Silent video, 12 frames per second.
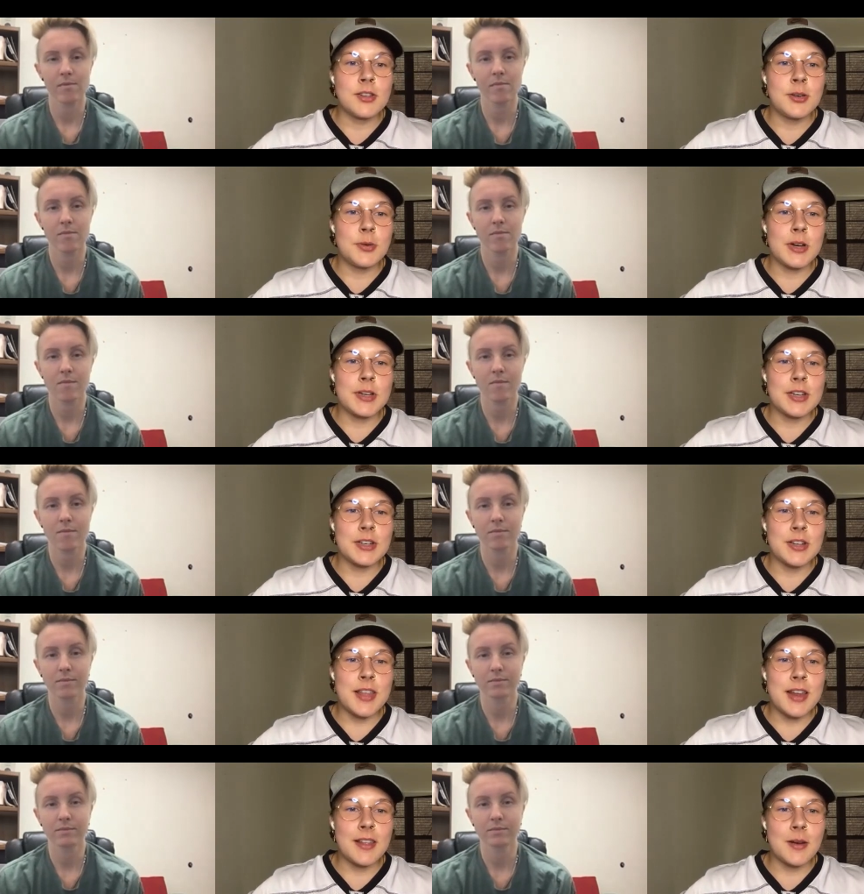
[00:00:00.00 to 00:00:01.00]
Speaker 1: Do you want to
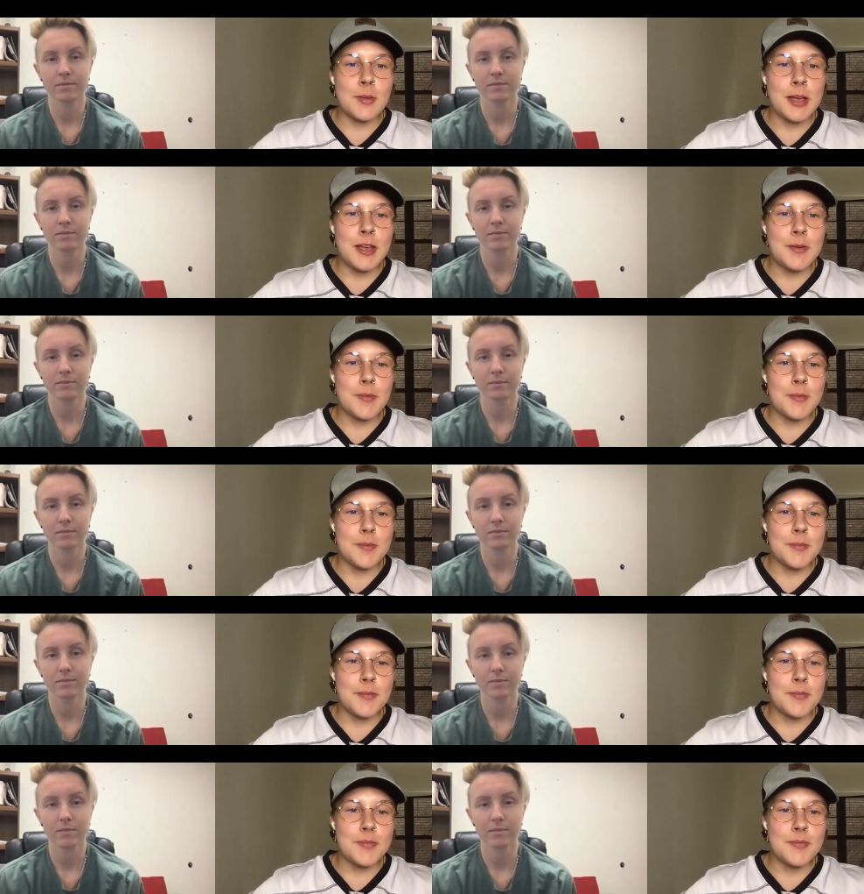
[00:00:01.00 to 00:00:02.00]
touch on that a little bit?
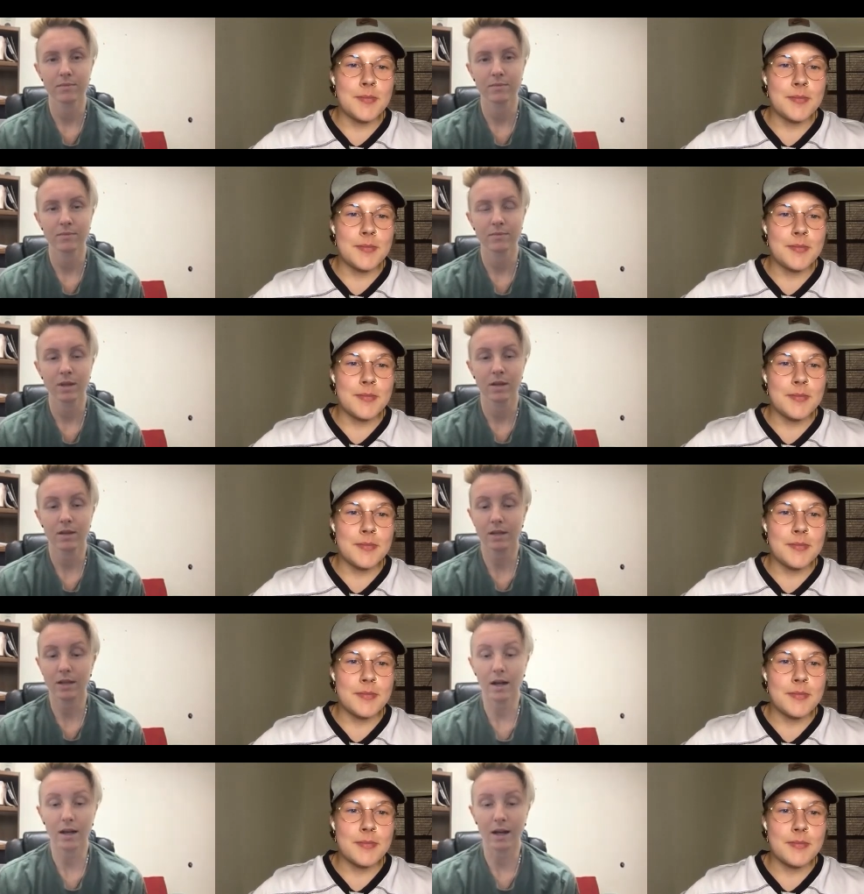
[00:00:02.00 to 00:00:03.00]

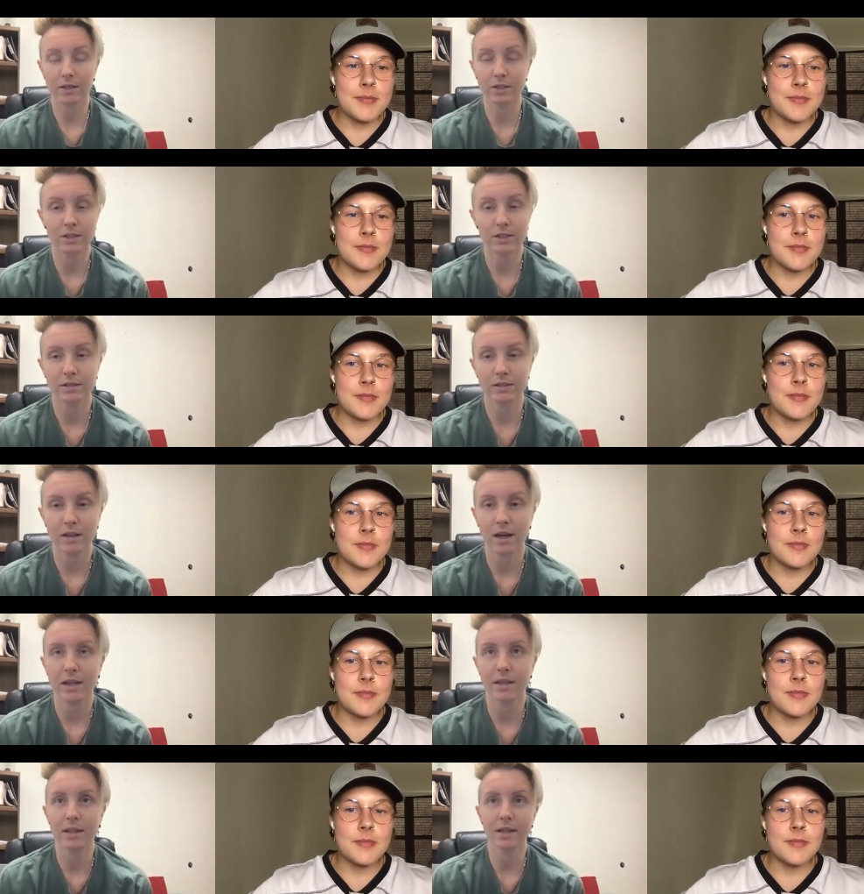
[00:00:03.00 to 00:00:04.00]
Speaker 2: Yeah, I just,
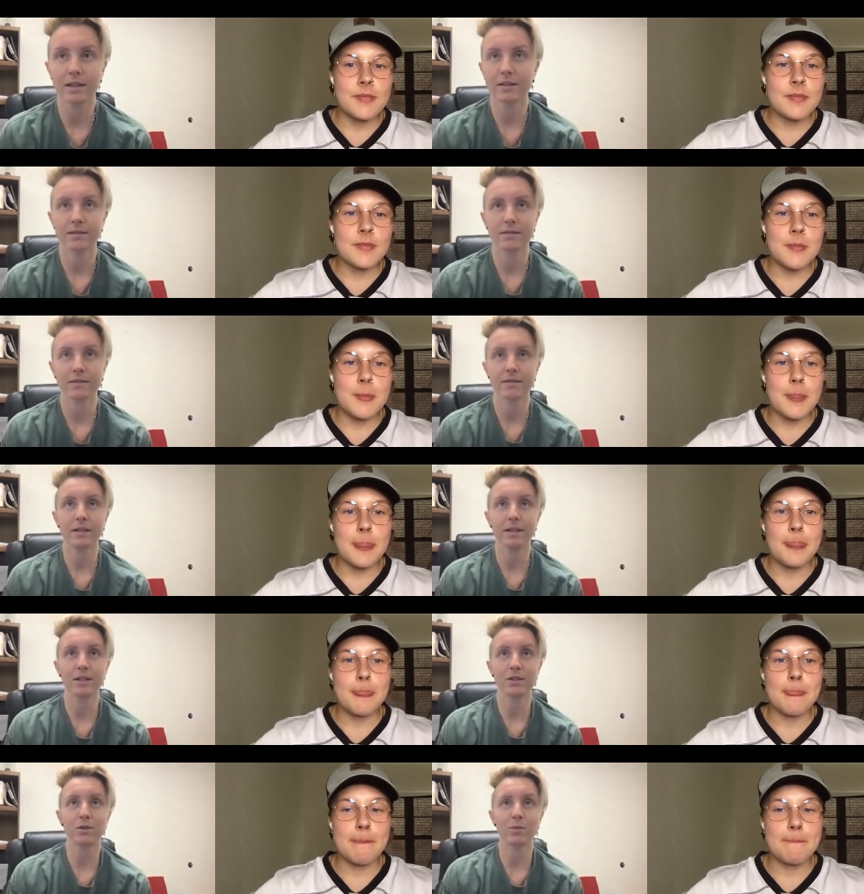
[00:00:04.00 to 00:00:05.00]
I think
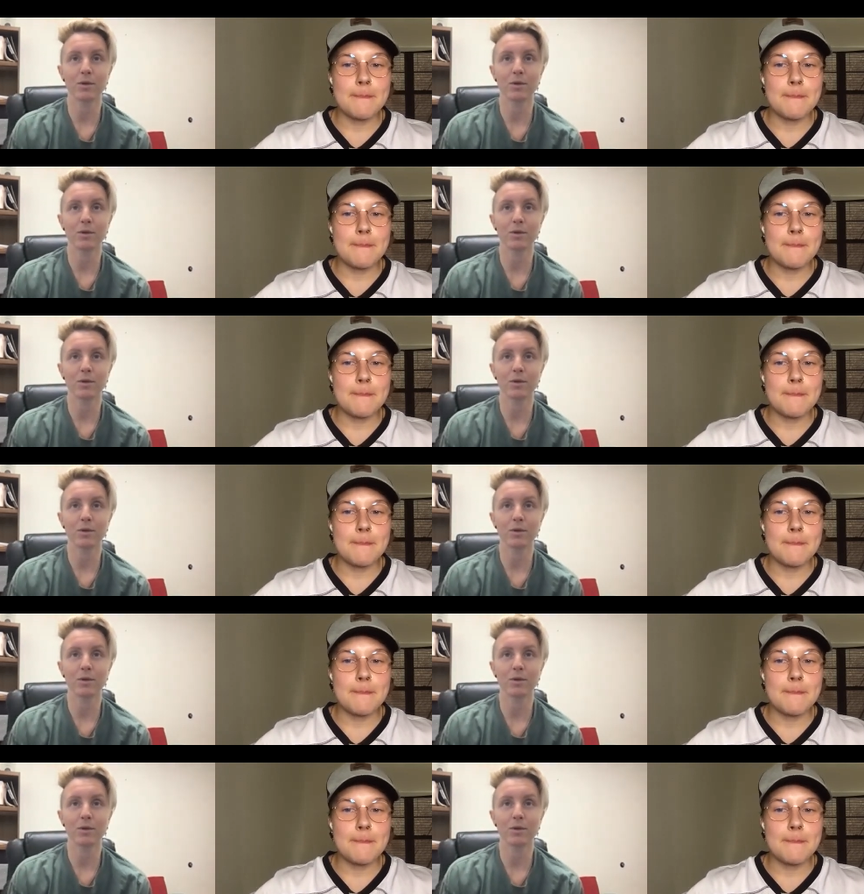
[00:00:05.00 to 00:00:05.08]
it's super